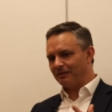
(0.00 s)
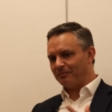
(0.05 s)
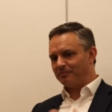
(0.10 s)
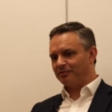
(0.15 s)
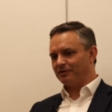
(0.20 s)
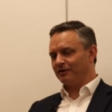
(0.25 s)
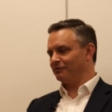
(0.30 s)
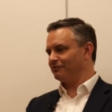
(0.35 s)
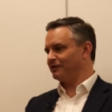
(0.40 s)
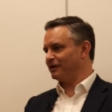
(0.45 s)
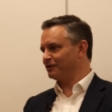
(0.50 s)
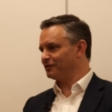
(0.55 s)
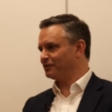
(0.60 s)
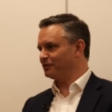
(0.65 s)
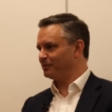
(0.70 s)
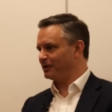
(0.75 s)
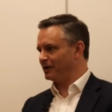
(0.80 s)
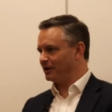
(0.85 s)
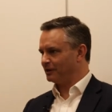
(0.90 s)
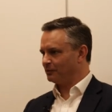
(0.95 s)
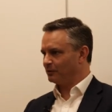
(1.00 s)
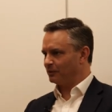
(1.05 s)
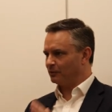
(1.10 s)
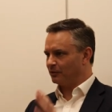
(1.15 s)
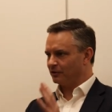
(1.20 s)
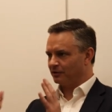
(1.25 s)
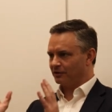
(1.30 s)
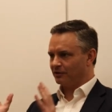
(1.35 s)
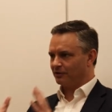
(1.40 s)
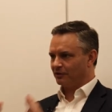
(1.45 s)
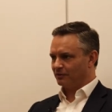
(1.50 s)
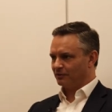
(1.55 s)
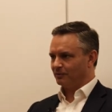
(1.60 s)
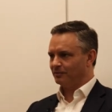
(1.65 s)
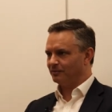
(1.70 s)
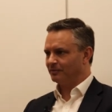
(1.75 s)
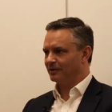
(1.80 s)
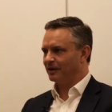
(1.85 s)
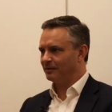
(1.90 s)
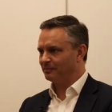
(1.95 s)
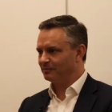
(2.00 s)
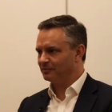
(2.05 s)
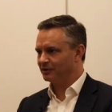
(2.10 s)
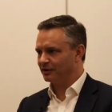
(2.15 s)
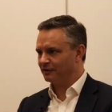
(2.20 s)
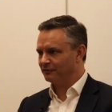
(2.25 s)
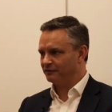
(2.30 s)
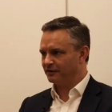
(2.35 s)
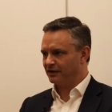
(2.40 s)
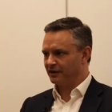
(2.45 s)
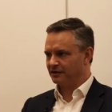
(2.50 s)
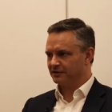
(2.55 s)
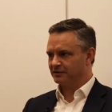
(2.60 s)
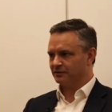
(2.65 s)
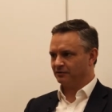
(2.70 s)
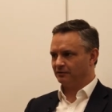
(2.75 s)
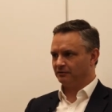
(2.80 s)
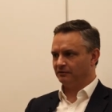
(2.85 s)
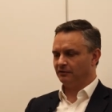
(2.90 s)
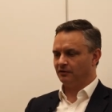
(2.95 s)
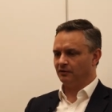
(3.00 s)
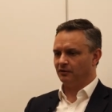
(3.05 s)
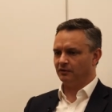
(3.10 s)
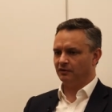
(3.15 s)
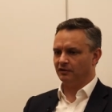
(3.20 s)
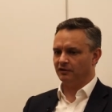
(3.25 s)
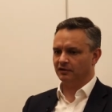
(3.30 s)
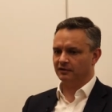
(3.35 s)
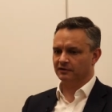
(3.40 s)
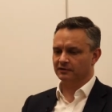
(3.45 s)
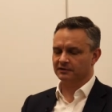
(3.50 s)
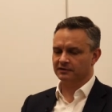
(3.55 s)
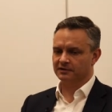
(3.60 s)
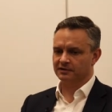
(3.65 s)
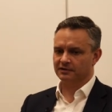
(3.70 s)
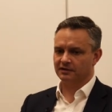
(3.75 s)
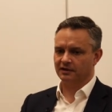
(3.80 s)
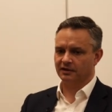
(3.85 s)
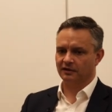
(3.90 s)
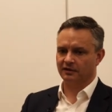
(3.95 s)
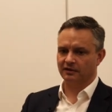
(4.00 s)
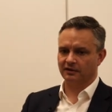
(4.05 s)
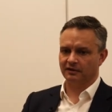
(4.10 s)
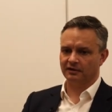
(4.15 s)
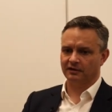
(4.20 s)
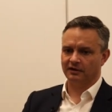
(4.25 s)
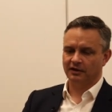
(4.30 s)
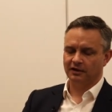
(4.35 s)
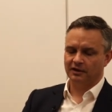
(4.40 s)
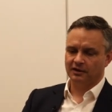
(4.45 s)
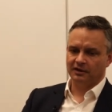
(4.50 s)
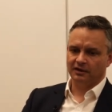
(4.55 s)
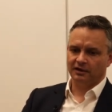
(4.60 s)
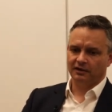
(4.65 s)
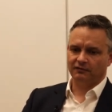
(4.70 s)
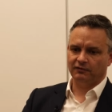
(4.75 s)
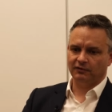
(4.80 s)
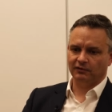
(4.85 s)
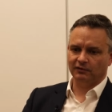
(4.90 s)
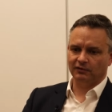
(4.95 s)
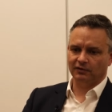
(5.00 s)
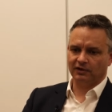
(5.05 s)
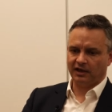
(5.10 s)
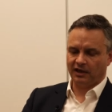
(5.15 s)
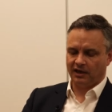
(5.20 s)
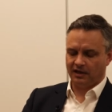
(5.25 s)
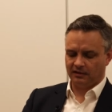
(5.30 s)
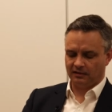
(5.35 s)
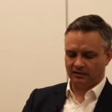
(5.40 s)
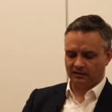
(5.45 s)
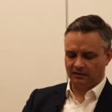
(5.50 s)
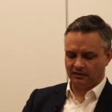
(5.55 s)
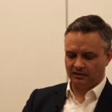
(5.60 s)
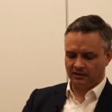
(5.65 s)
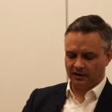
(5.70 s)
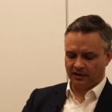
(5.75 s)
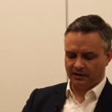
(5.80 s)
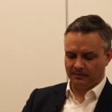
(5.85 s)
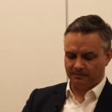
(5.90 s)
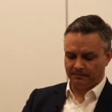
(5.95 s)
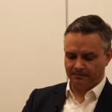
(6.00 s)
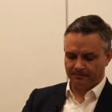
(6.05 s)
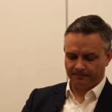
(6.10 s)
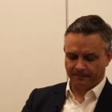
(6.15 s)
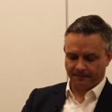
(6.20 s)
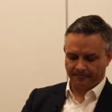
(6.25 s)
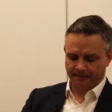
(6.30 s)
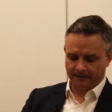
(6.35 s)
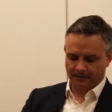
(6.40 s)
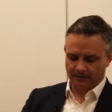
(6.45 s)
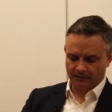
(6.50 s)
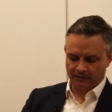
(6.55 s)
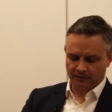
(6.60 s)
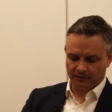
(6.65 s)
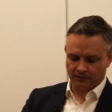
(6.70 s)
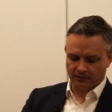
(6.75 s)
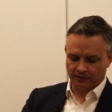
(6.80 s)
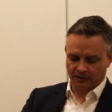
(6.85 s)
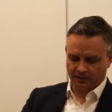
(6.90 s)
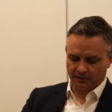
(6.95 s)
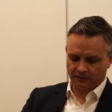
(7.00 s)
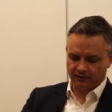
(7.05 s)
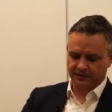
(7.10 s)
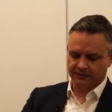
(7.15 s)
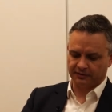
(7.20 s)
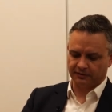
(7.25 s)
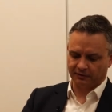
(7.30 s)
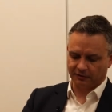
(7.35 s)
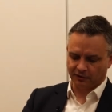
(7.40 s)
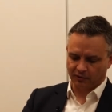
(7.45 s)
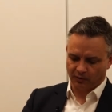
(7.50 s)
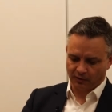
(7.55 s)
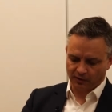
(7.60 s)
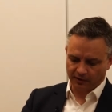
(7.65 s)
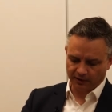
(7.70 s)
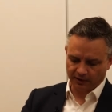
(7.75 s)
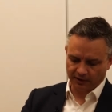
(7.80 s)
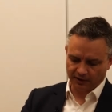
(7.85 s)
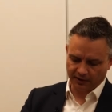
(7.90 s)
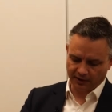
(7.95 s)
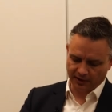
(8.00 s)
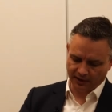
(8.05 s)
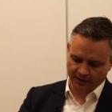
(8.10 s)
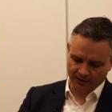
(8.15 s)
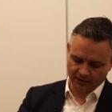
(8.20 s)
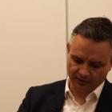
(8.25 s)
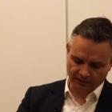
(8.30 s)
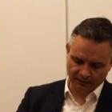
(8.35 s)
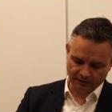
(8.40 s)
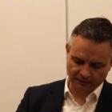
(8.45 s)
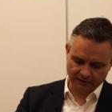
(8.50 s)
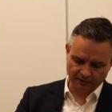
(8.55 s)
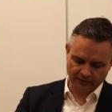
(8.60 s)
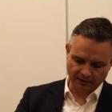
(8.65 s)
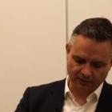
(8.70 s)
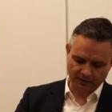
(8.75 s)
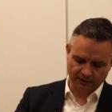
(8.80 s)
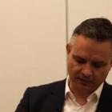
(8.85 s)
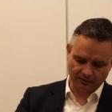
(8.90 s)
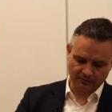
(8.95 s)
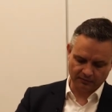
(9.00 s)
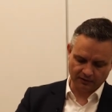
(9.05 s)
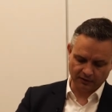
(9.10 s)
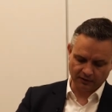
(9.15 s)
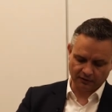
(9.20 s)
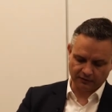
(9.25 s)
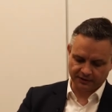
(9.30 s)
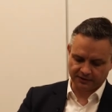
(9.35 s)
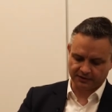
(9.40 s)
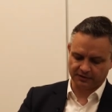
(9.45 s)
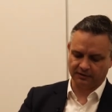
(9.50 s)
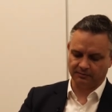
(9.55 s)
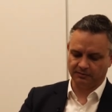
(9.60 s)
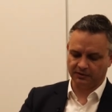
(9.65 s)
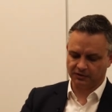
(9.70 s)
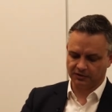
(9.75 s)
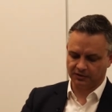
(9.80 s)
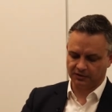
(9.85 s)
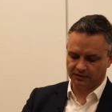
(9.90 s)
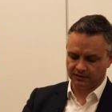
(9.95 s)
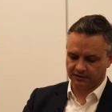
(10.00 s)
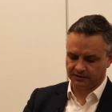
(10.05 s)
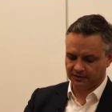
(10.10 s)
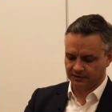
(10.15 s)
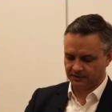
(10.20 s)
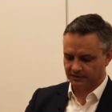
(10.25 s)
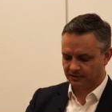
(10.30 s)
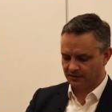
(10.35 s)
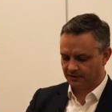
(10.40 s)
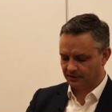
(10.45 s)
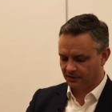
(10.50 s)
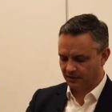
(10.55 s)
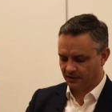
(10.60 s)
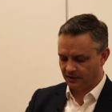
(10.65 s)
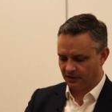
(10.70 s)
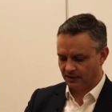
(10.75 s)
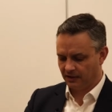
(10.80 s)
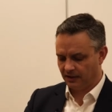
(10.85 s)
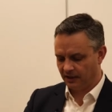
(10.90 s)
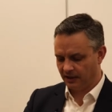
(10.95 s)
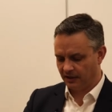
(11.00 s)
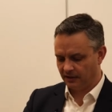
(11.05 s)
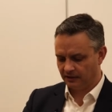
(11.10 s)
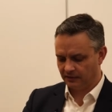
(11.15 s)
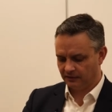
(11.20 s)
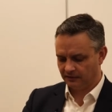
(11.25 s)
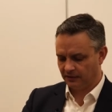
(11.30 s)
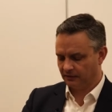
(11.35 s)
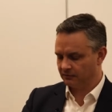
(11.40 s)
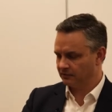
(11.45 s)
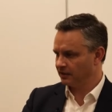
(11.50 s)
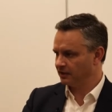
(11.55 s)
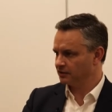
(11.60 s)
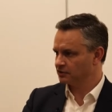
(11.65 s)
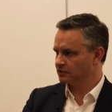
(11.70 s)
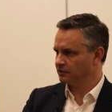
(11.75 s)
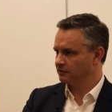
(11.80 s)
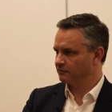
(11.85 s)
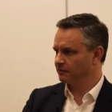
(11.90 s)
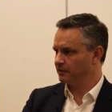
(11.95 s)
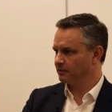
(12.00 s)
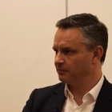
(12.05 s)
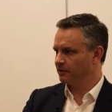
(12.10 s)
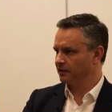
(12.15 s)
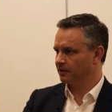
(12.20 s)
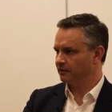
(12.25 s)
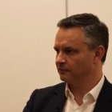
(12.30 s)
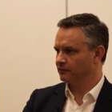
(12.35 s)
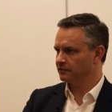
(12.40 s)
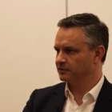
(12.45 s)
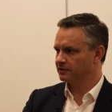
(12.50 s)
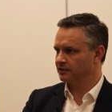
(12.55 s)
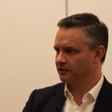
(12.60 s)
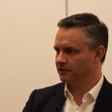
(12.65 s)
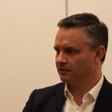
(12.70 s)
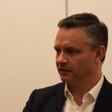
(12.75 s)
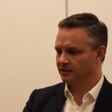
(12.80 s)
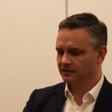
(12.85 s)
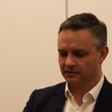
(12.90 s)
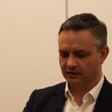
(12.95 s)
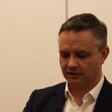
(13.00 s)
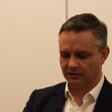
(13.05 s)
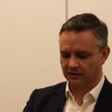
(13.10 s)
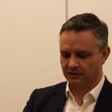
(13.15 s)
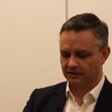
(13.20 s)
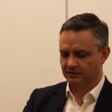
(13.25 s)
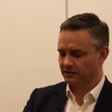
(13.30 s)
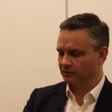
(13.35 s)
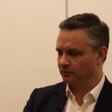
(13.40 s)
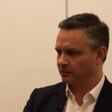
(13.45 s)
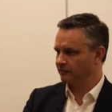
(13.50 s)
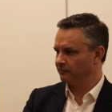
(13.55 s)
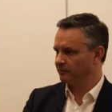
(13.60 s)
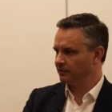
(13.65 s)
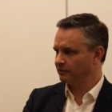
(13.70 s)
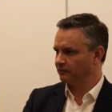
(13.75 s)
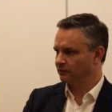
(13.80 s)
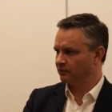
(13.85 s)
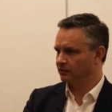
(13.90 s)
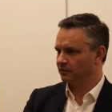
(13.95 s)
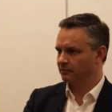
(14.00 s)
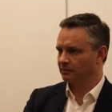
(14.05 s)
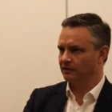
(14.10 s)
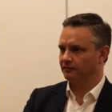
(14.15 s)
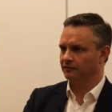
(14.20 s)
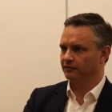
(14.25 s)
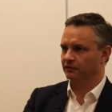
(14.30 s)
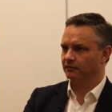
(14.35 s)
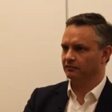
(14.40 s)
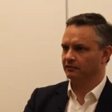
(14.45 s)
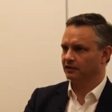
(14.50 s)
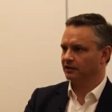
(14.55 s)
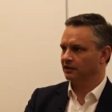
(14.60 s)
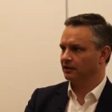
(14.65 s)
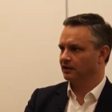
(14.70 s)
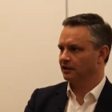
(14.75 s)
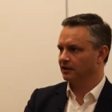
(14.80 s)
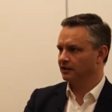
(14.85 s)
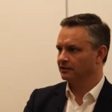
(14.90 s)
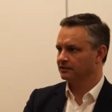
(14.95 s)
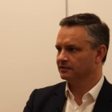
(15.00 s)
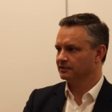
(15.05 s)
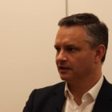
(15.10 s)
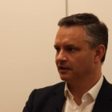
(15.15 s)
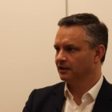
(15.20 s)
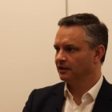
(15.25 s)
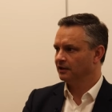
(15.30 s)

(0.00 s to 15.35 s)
a pretty radical party. We want to go um, pretty fast on on things. I think if you look at um, you know the increase in inequality and the increase in emissions uh, and the degradation of our biodiversity, these are things that we've been talking about for three decades,